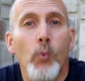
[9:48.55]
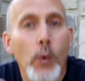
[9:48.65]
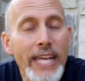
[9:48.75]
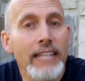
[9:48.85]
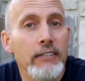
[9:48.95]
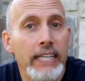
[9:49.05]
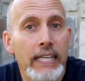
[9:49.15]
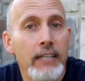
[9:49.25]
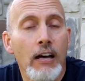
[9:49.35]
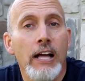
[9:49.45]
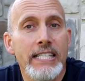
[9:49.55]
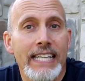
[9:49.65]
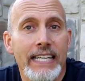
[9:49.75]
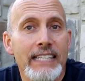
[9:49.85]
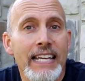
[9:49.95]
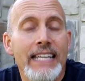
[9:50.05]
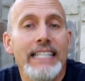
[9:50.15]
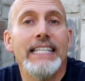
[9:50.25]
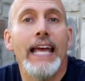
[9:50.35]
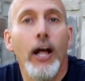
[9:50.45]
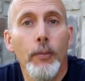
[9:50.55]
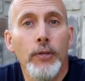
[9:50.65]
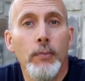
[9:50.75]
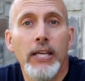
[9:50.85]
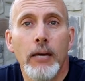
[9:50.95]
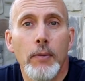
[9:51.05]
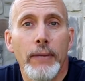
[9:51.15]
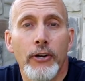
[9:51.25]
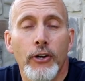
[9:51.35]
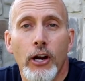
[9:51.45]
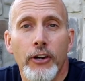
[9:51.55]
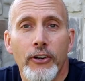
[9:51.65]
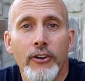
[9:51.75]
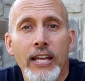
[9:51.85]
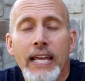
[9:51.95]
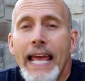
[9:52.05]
weekly content to help you become a better gardener.